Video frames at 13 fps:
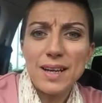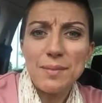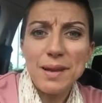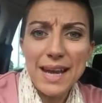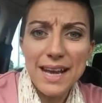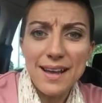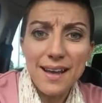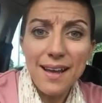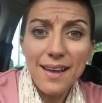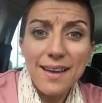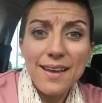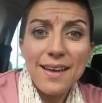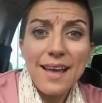Like, I'm
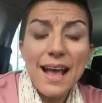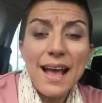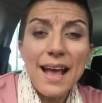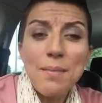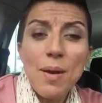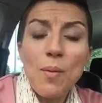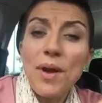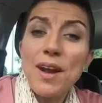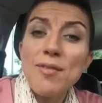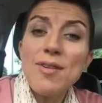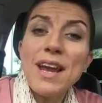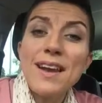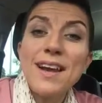here. And what
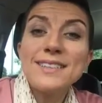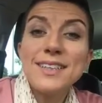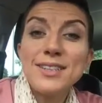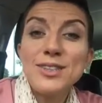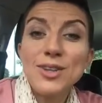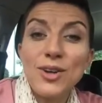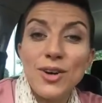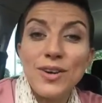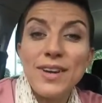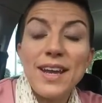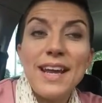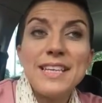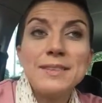I realised I'd
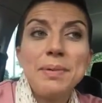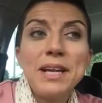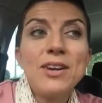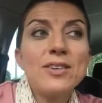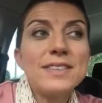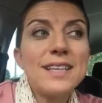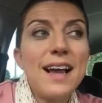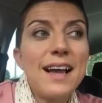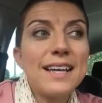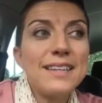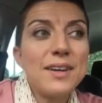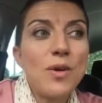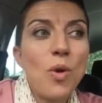done is, because
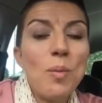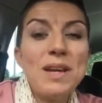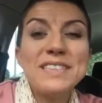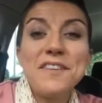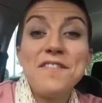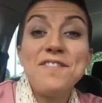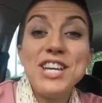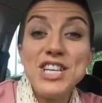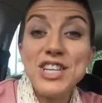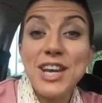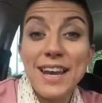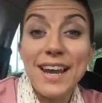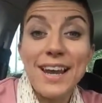I'd almost
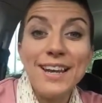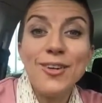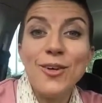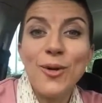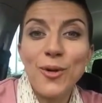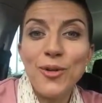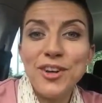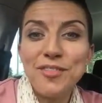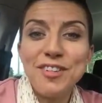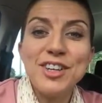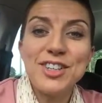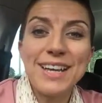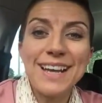officially or
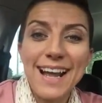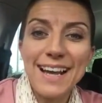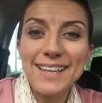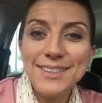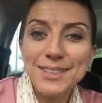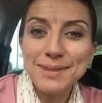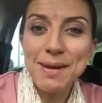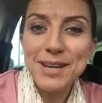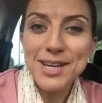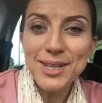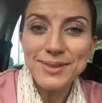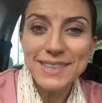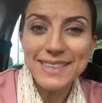unofficially handed my
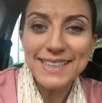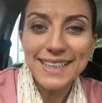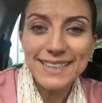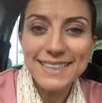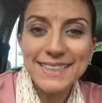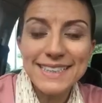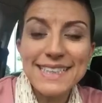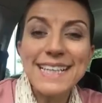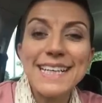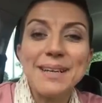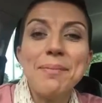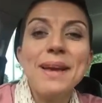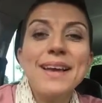notice in to the
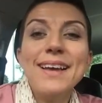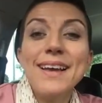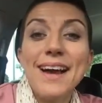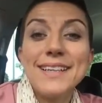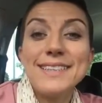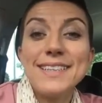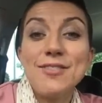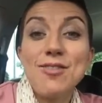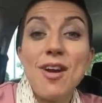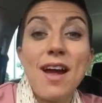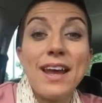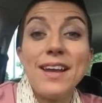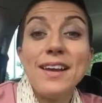team, I'd said,
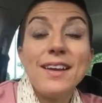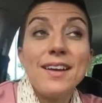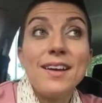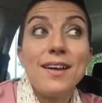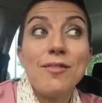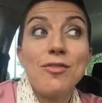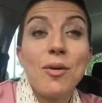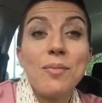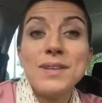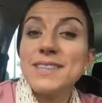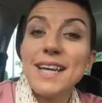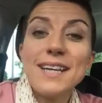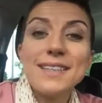right, from
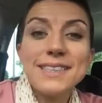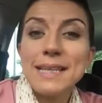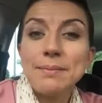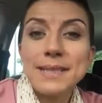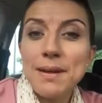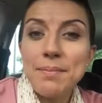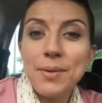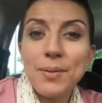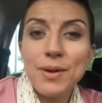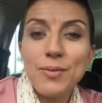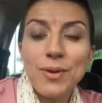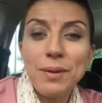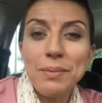the 2nd of September
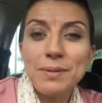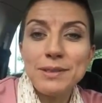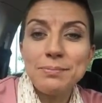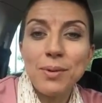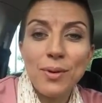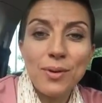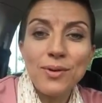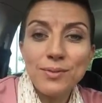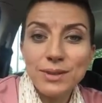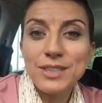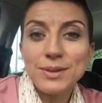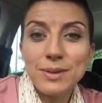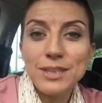when Ruby was born,
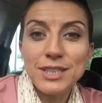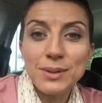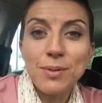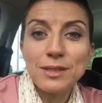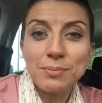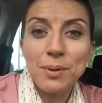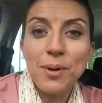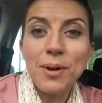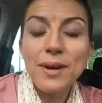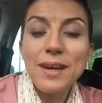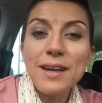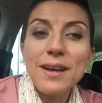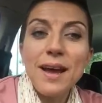which is she was
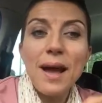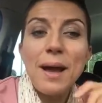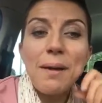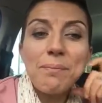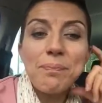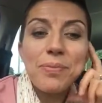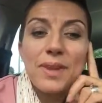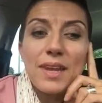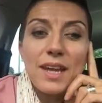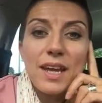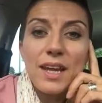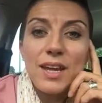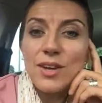born,
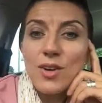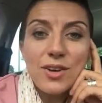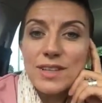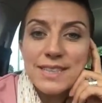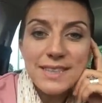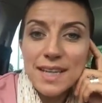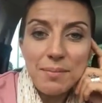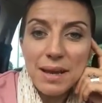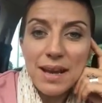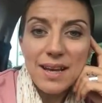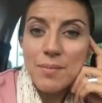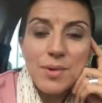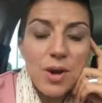you're not going to see me.
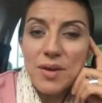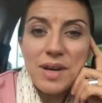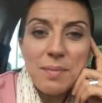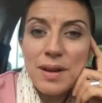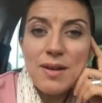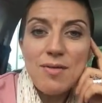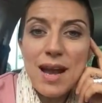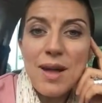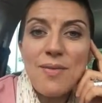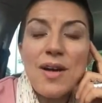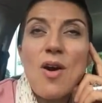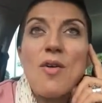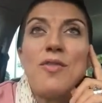Like, I'm not going to be
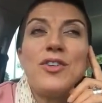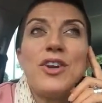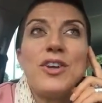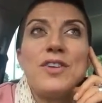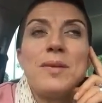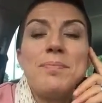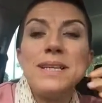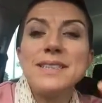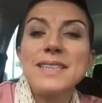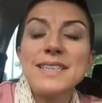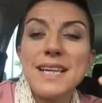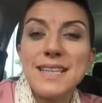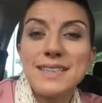around that often. The
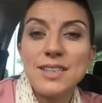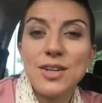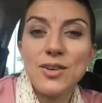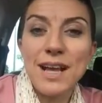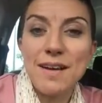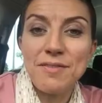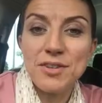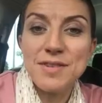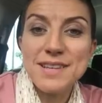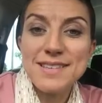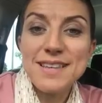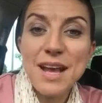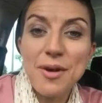business has to look after
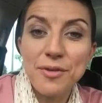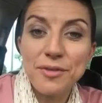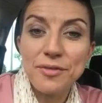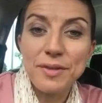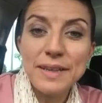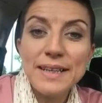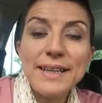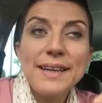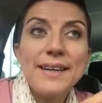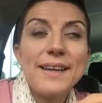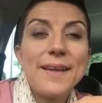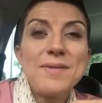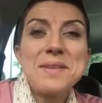itself.
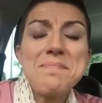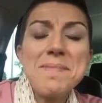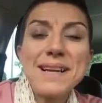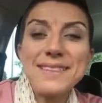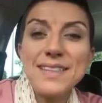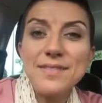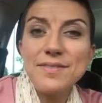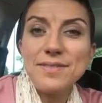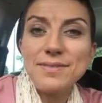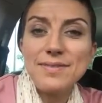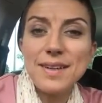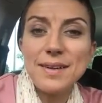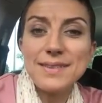Now, that was a massive
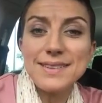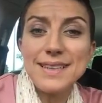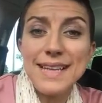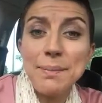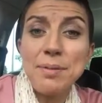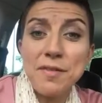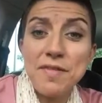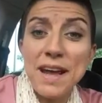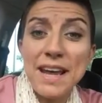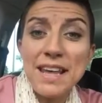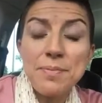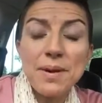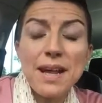leap of
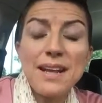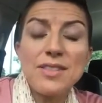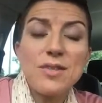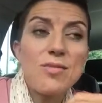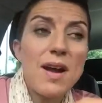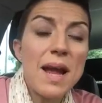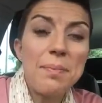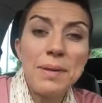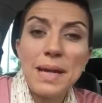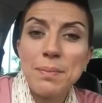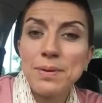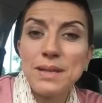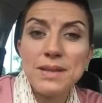faith, but I had the right
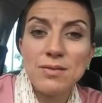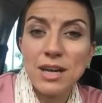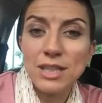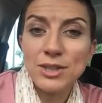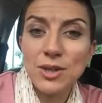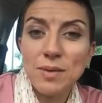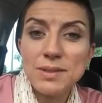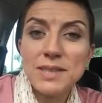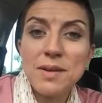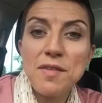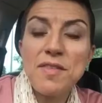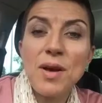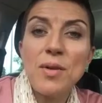people in the right job,
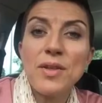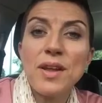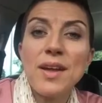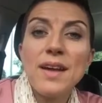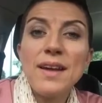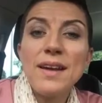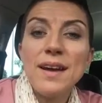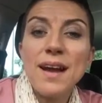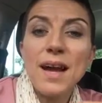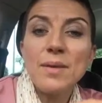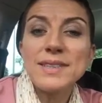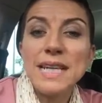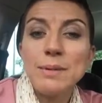so I felt that
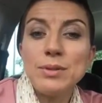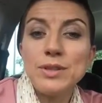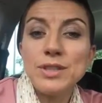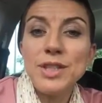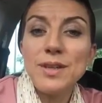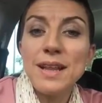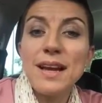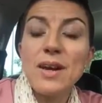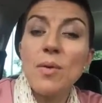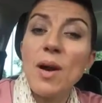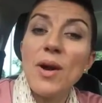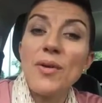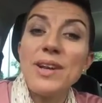I was able to do that. And
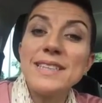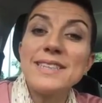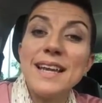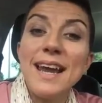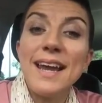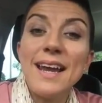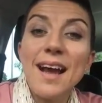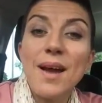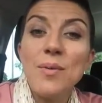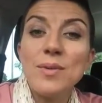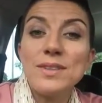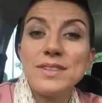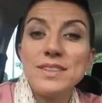quite honestly,
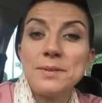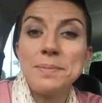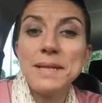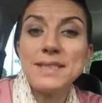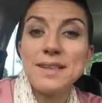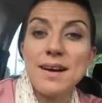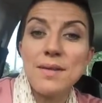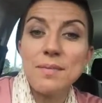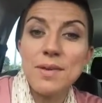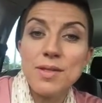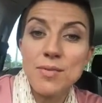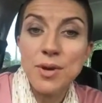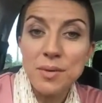I wanted to spend
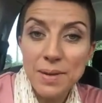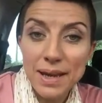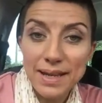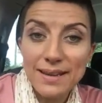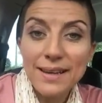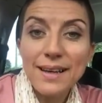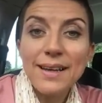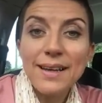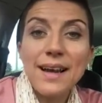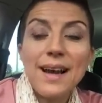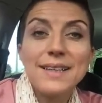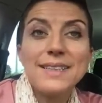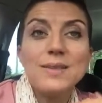time with Ruby.
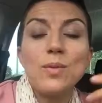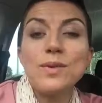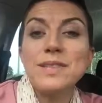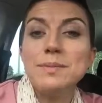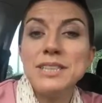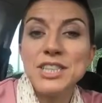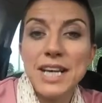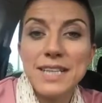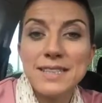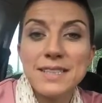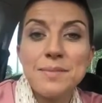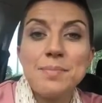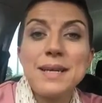I didn't want to be
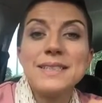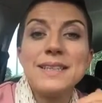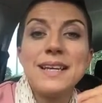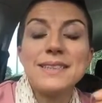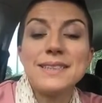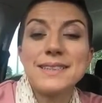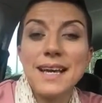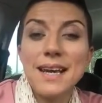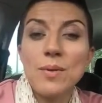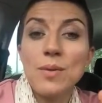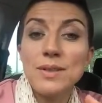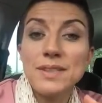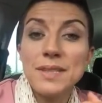chained to the business,
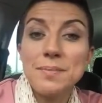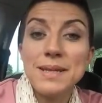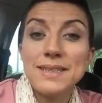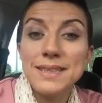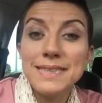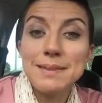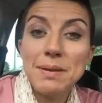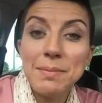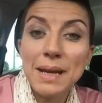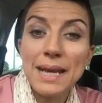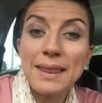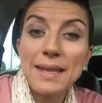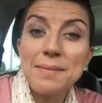and I wanted a business to be
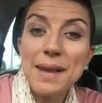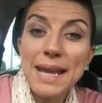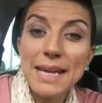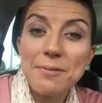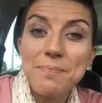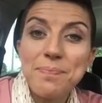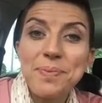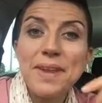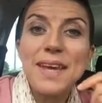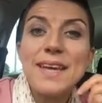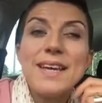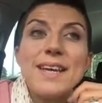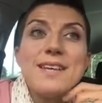bigger than me.
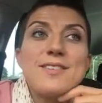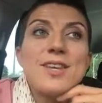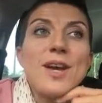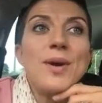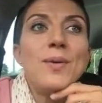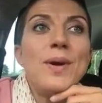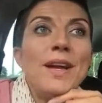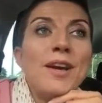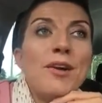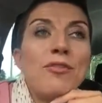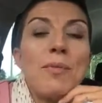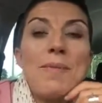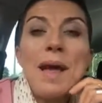So
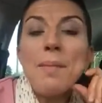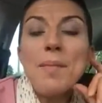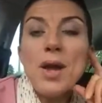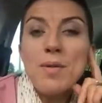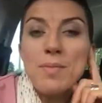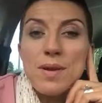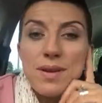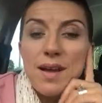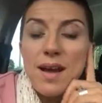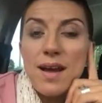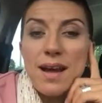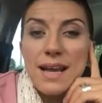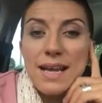from that moment,
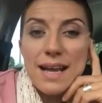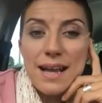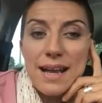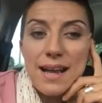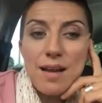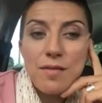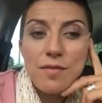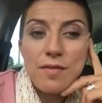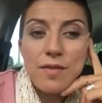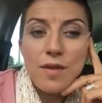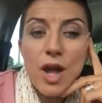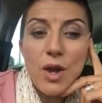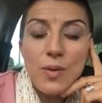I
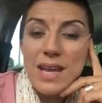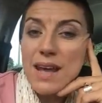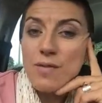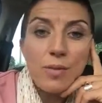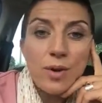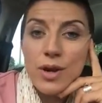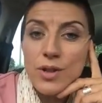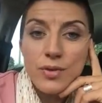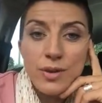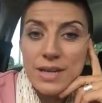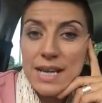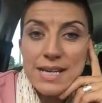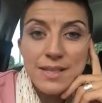have only ever worked
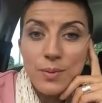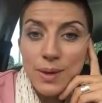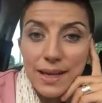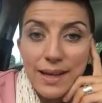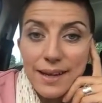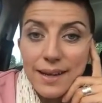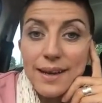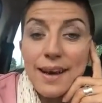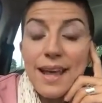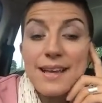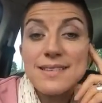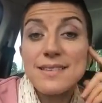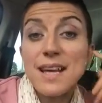3 days a week
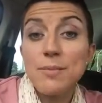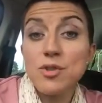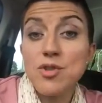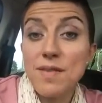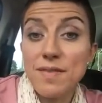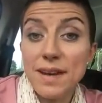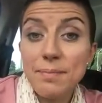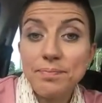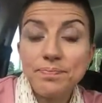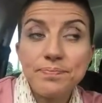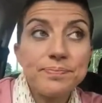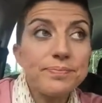unless I'm traveling.